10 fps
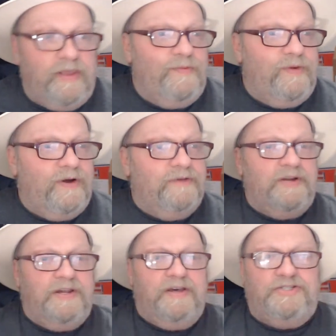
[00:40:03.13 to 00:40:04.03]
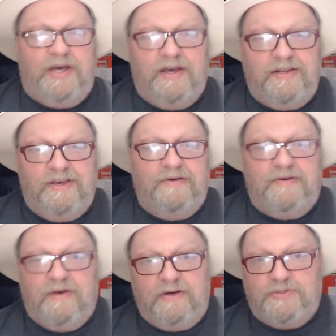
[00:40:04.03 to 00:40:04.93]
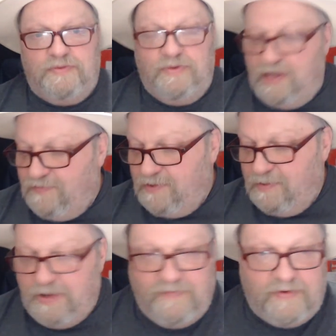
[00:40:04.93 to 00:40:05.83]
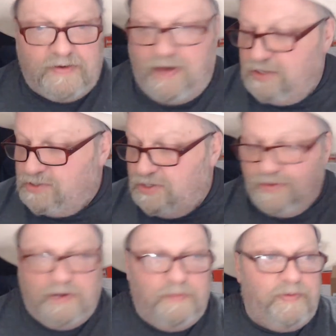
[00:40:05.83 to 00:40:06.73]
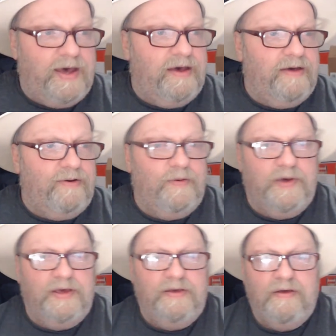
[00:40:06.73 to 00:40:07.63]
While I'm in here chatting to you guys, we're all having a bit of a crack, talking about our hobby.